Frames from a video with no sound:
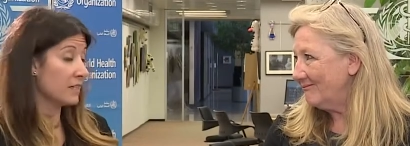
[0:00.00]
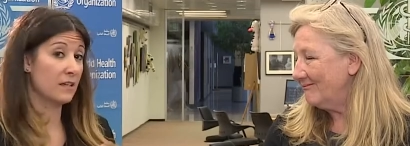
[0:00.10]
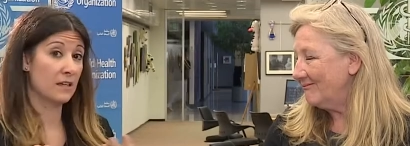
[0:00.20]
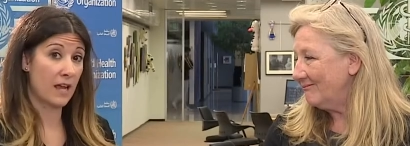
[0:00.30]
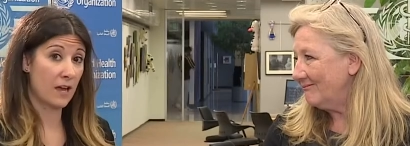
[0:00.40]
Speaker 1: in,
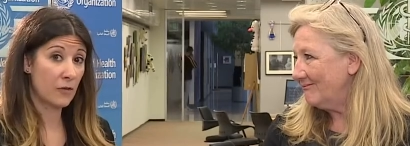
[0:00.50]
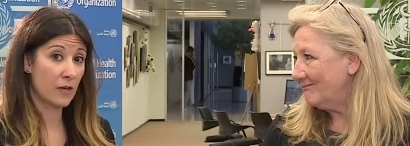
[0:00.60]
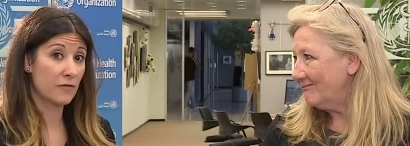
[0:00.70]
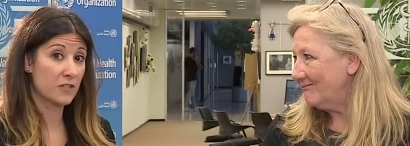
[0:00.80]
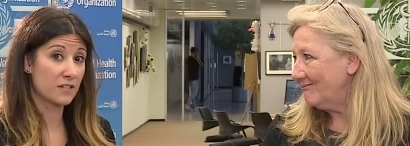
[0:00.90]
in a
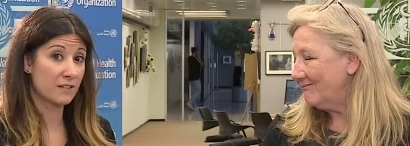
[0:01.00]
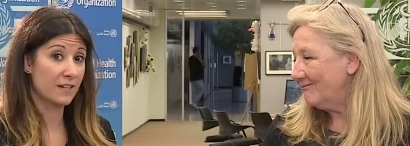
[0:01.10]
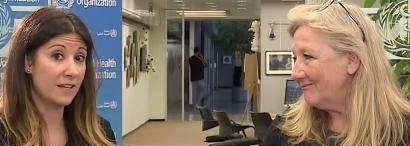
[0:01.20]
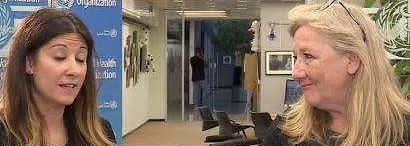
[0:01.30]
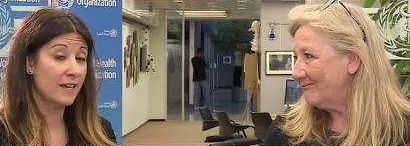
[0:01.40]
healthcare
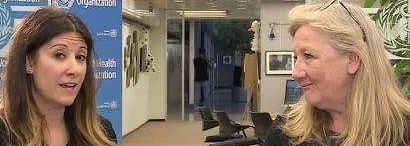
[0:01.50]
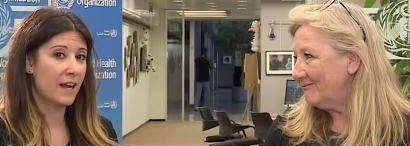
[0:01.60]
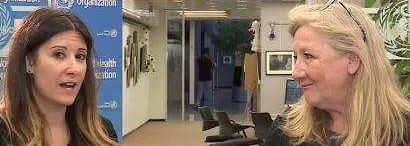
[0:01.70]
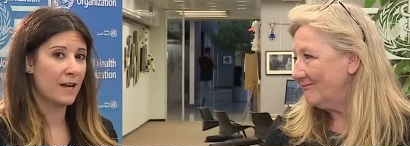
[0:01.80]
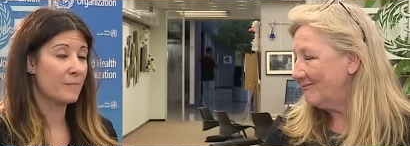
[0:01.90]
facility
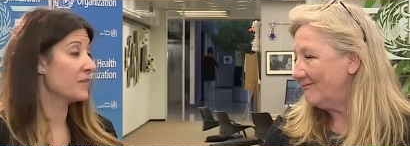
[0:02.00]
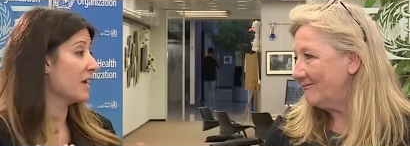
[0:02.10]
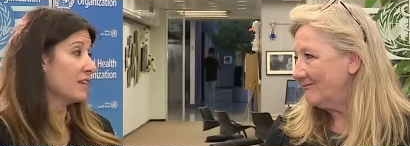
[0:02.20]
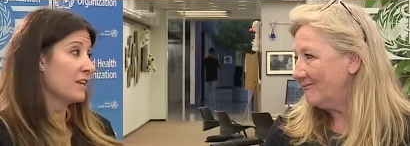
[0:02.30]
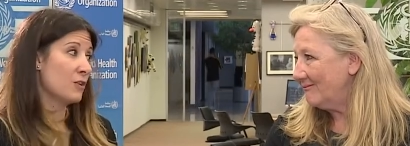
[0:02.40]
um,
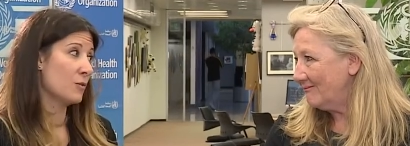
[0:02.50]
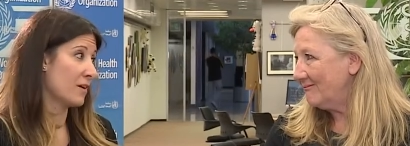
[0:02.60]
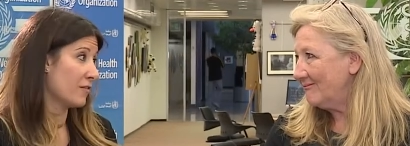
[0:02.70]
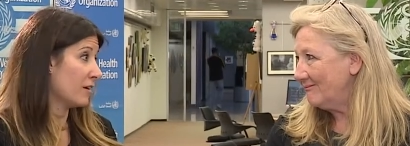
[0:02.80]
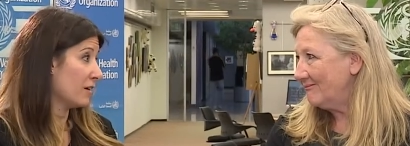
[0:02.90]
and, and, you
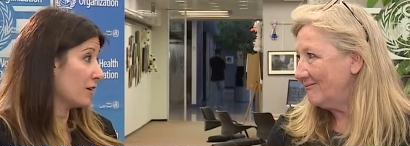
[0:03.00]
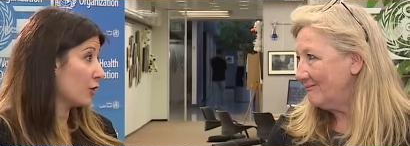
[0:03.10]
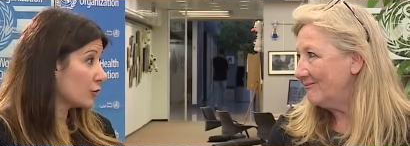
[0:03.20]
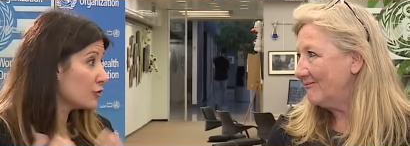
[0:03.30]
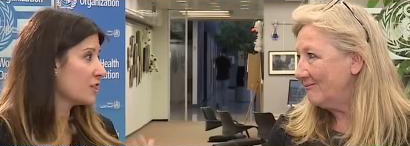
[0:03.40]
have a,
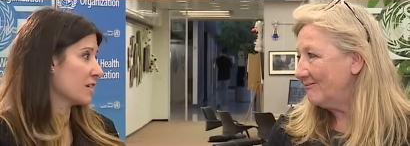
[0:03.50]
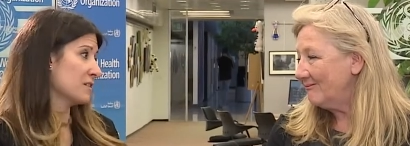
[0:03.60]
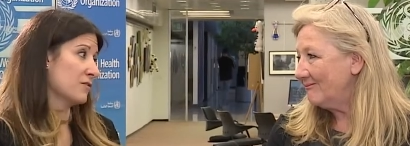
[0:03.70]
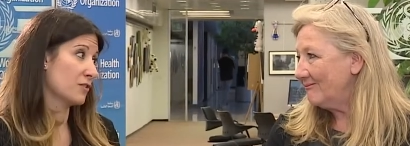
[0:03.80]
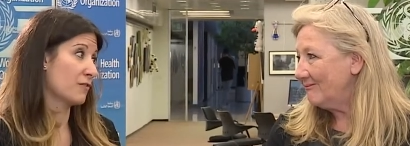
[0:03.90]
a good
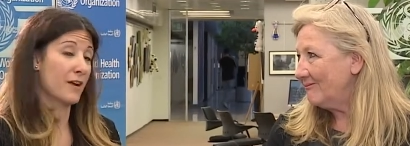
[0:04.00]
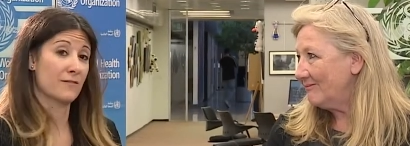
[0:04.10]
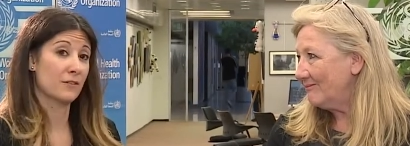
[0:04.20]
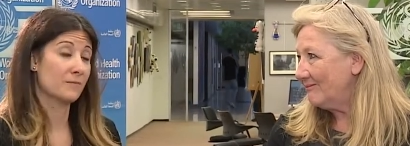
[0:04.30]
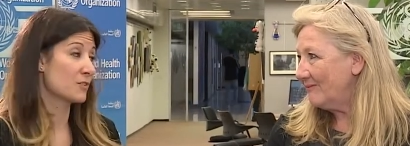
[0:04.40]
chance of
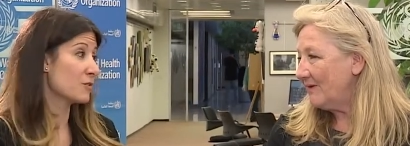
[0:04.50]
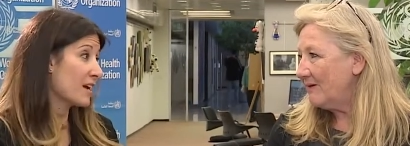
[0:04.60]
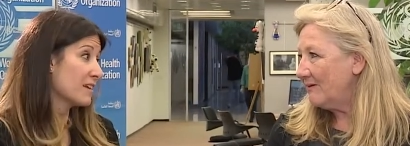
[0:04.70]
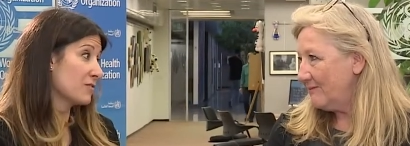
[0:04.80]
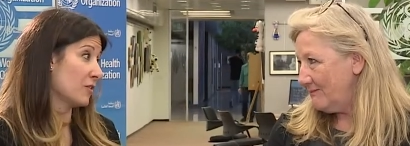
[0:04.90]
survival. So
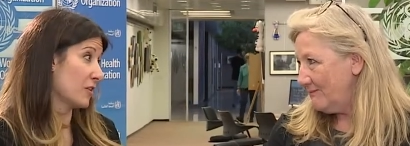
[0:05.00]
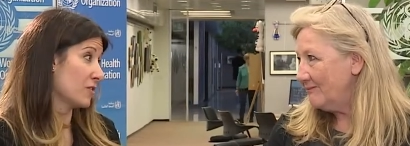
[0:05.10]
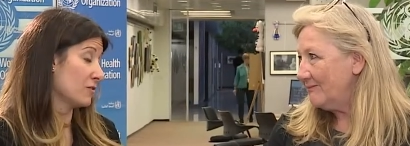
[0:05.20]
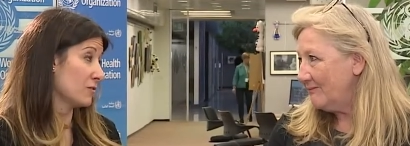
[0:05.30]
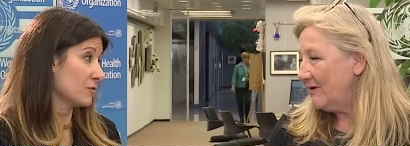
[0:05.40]
that is very
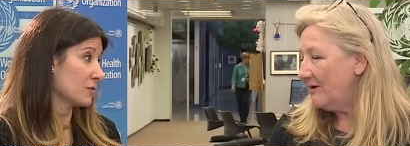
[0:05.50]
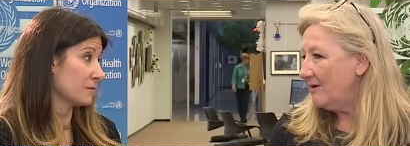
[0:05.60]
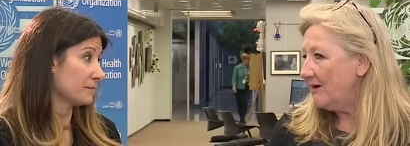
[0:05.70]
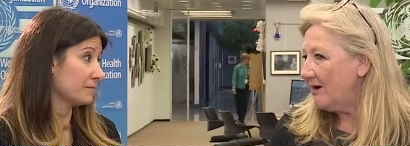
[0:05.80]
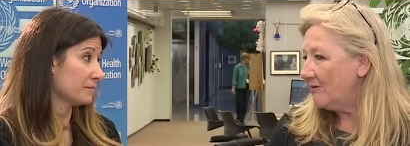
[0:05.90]
good news.
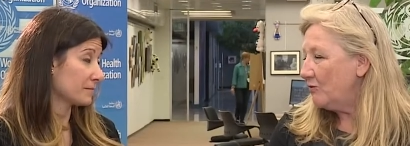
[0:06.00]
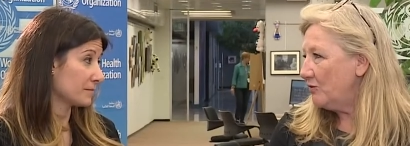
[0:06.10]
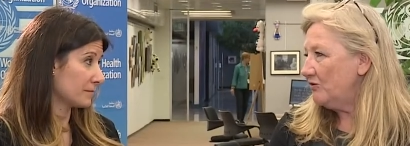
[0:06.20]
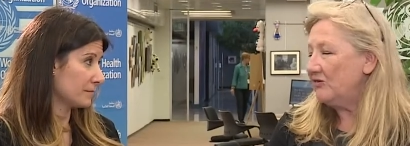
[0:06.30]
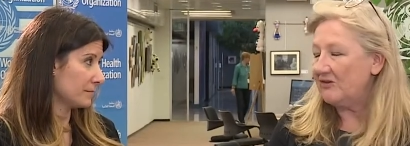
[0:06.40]
Speaker 2: And
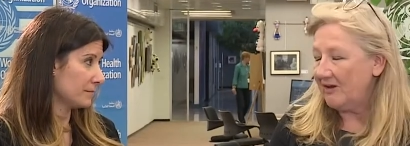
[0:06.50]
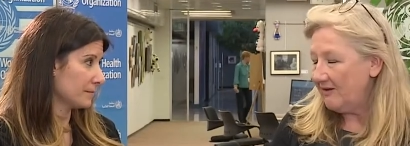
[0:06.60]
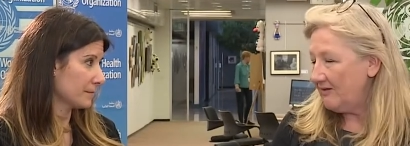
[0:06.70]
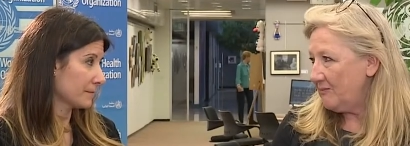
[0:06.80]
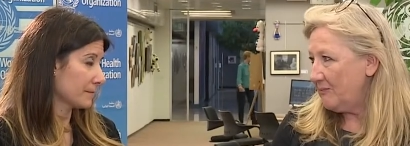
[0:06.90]
would you
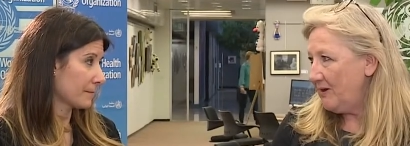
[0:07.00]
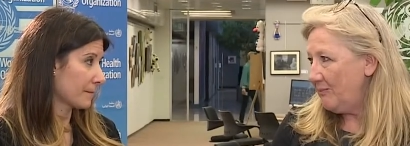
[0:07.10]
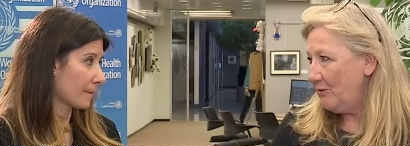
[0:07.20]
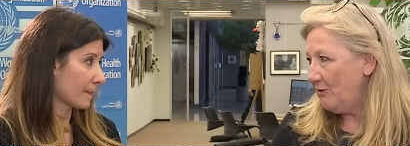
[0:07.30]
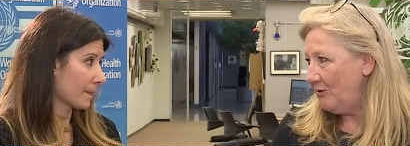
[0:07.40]
say that
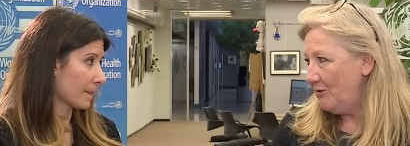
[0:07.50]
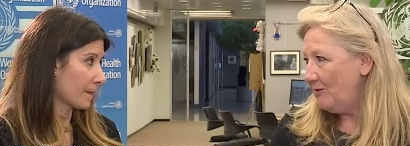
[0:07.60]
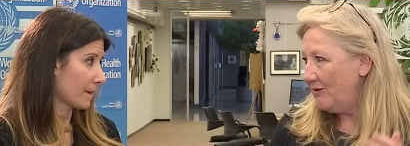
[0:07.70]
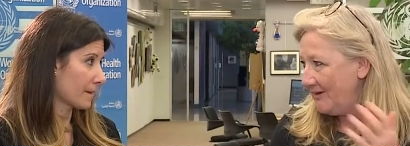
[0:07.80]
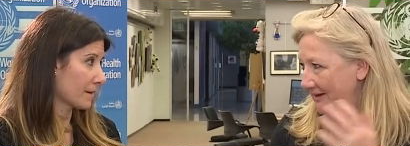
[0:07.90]
people
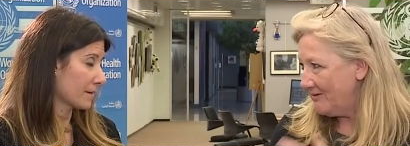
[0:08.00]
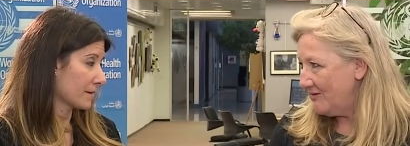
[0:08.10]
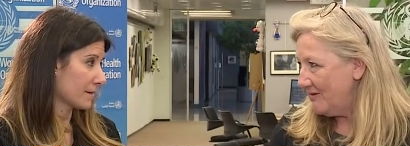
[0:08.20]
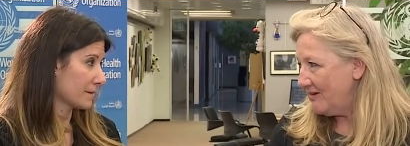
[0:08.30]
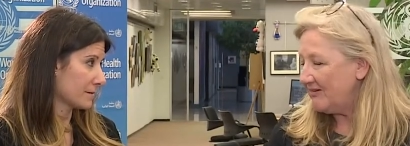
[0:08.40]
who get
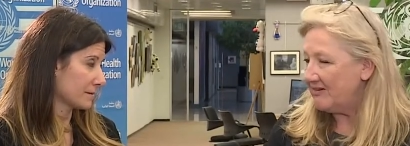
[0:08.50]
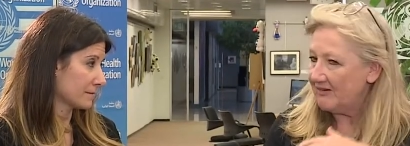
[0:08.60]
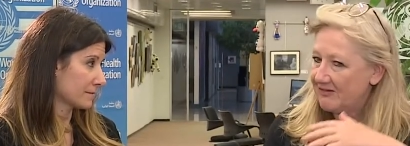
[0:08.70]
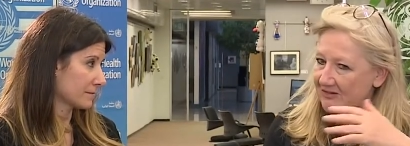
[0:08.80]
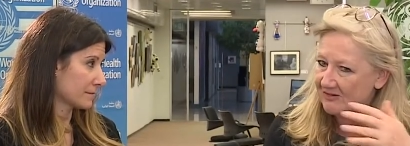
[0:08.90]
severe
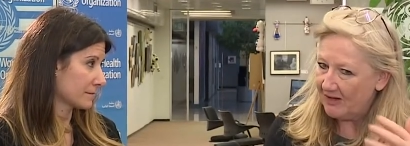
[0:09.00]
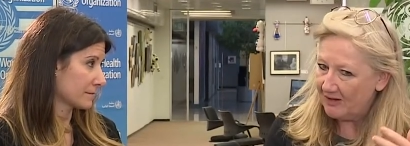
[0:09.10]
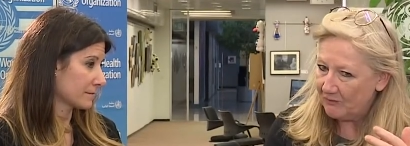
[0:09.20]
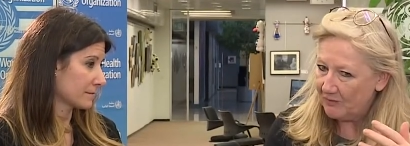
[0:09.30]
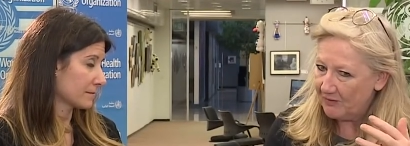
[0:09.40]
disease
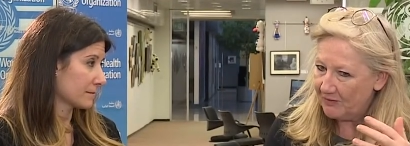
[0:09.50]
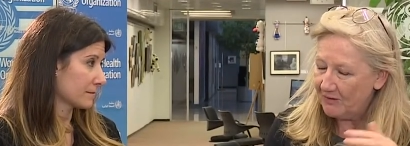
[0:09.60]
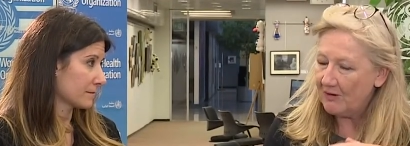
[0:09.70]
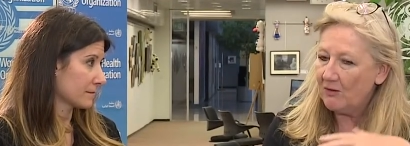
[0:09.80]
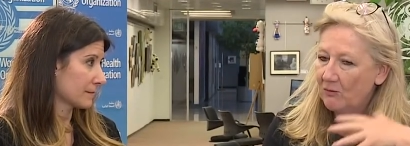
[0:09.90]
start with
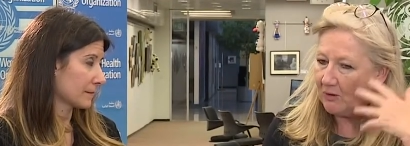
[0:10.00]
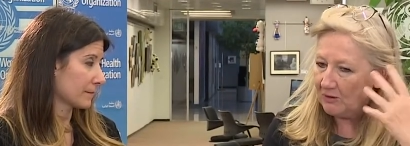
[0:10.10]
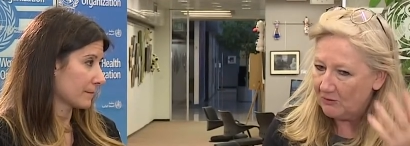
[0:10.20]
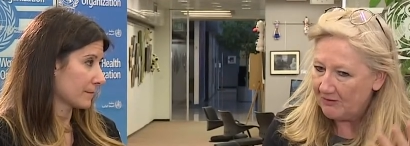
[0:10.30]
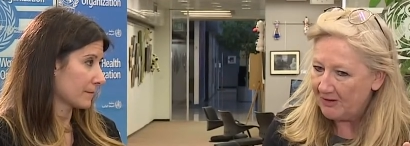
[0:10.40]

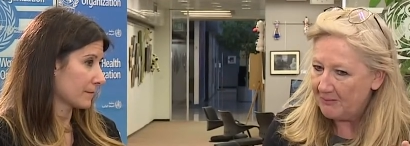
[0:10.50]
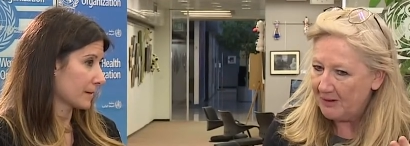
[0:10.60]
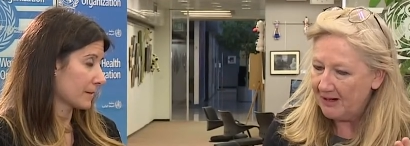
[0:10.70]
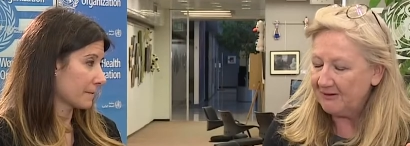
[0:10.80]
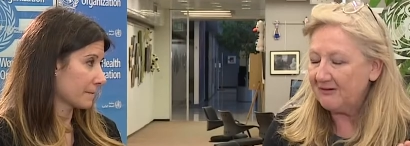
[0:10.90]
what looks like a
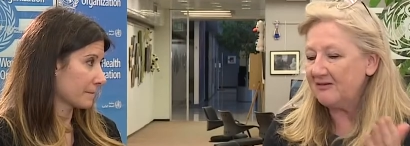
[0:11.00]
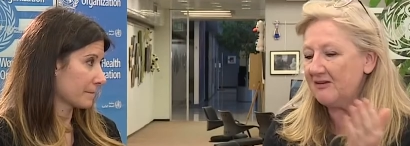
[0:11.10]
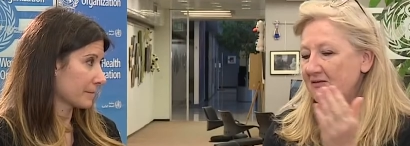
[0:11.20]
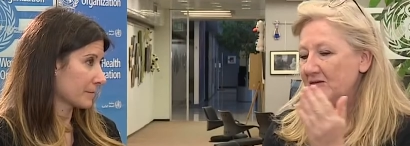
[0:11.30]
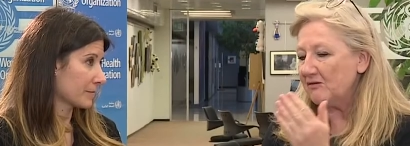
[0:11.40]
mild
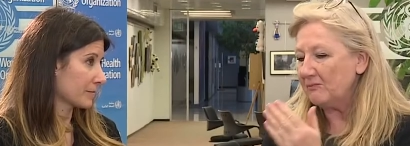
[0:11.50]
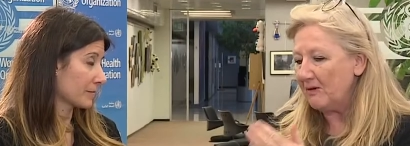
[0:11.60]
disease